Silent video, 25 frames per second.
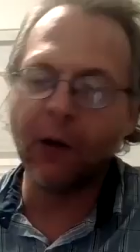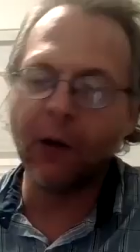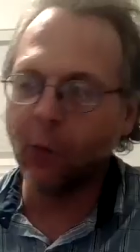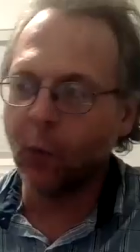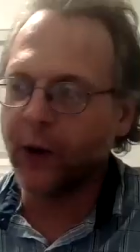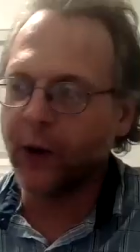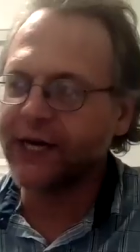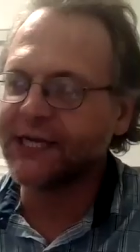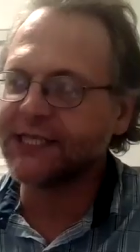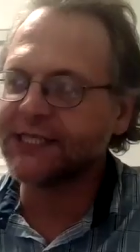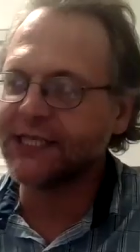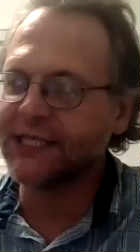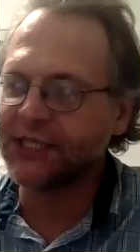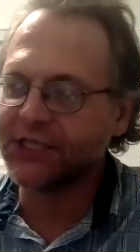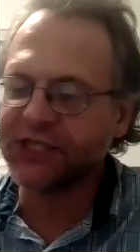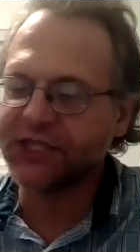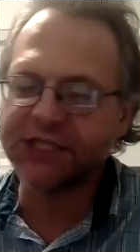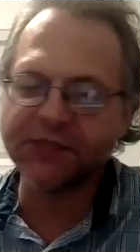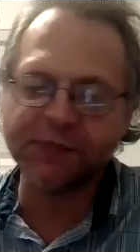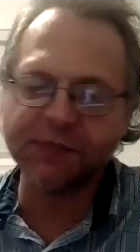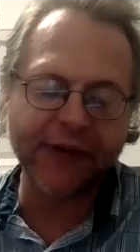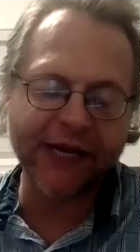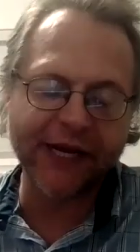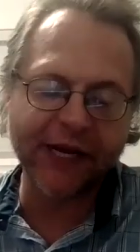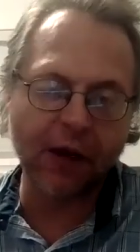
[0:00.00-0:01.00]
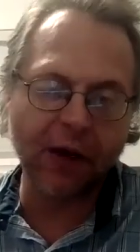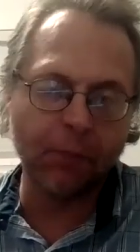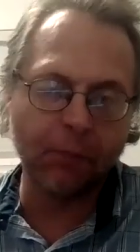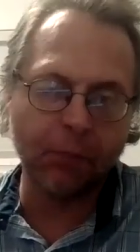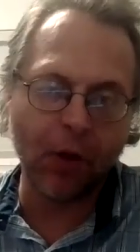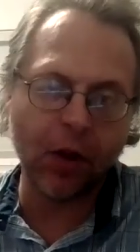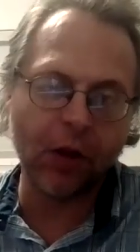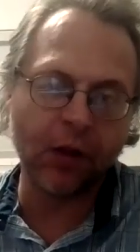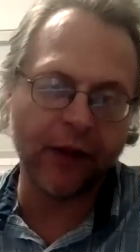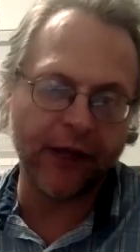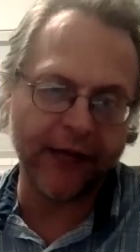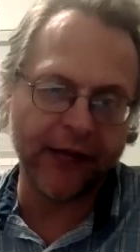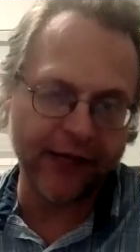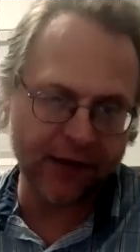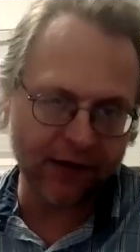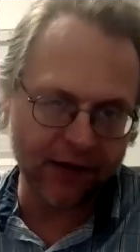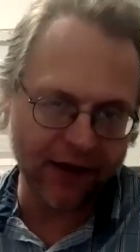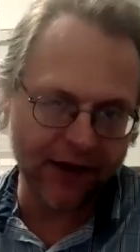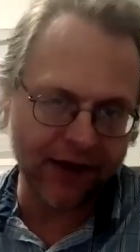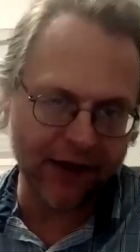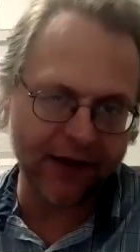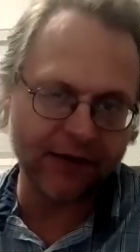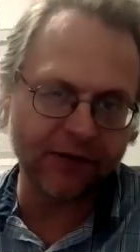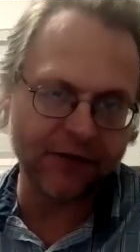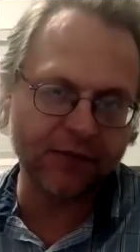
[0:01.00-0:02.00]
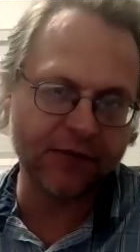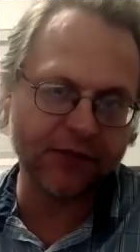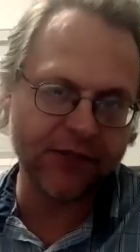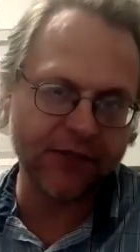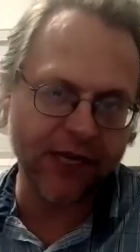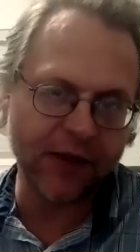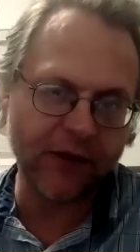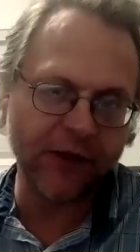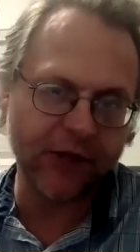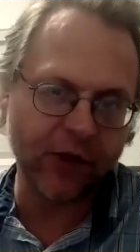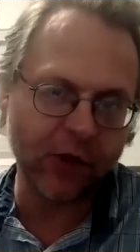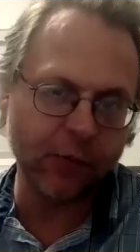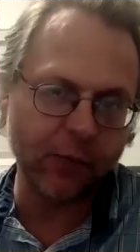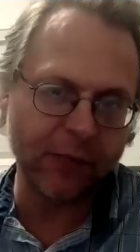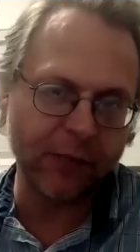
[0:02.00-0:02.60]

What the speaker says: And when is it just being a bully and telling you